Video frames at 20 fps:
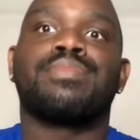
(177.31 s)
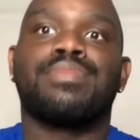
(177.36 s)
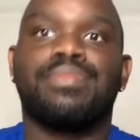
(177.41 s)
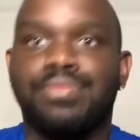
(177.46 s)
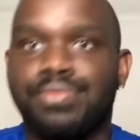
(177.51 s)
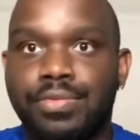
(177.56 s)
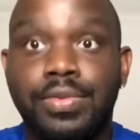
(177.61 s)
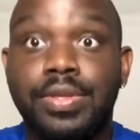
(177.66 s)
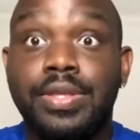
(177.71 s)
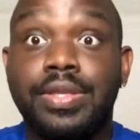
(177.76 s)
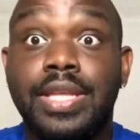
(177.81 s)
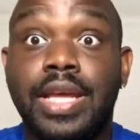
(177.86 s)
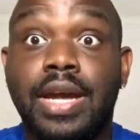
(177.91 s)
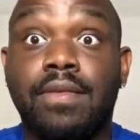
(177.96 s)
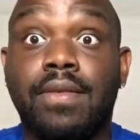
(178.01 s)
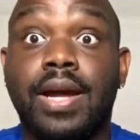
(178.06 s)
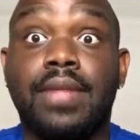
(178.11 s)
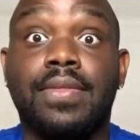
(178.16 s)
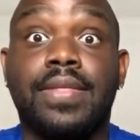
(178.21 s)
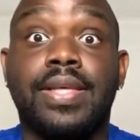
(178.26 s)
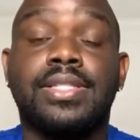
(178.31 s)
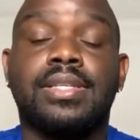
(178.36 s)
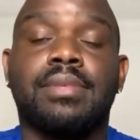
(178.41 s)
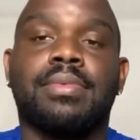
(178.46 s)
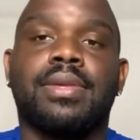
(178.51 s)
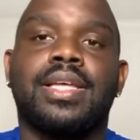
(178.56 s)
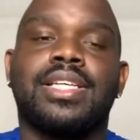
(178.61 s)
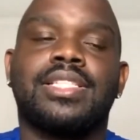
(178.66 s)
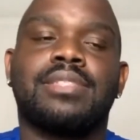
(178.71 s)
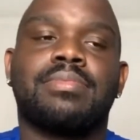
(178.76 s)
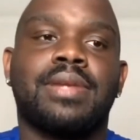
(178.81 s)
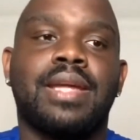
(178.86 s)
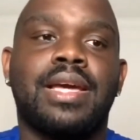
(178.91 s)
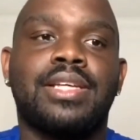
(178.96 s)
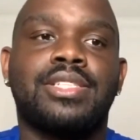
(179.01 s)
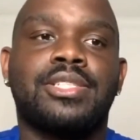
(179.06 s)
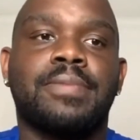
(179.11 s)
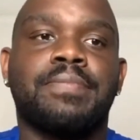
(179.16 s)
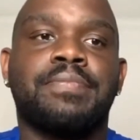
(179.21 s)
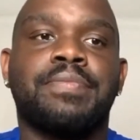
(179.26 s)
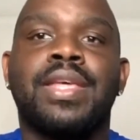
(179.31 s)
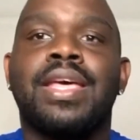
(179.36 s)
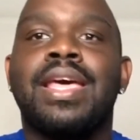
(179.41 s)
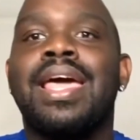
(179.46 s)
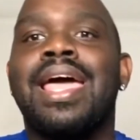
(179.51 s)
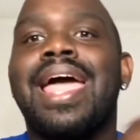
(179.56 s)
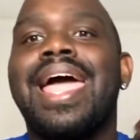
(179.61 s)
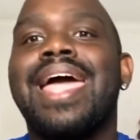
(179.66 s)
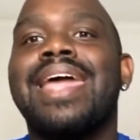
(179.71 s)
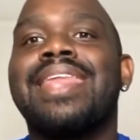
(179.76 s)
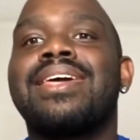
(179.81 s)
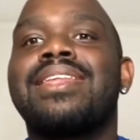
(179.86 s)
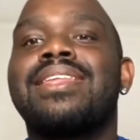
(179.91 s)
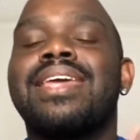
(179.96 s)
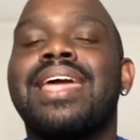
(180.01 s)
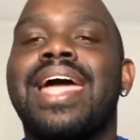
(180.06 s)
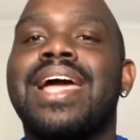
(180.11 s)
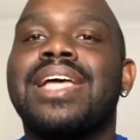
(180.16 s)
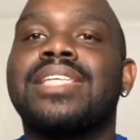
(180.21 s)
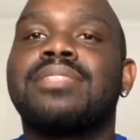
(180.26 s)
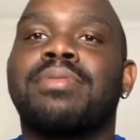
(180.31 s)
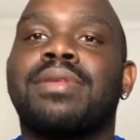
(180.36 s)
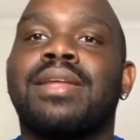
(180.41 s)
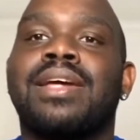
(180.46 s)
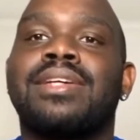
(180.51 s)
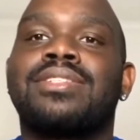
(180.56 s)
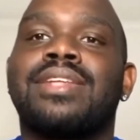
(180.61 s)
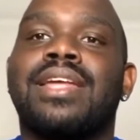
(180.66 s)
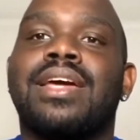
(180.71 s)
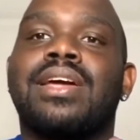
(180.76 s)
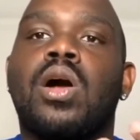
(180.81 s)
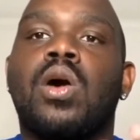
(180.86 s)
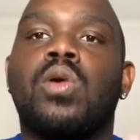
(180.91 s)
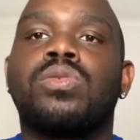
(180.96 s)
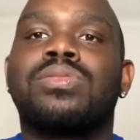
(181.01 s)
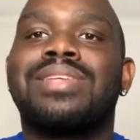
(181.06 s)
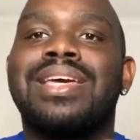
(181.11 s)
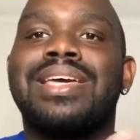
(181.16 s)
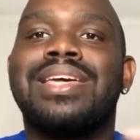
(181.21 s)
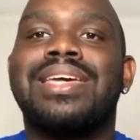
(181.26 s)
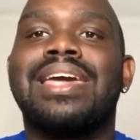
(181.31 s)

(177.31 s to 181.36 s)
Never got that simple explanation. And then the explanation that Gosei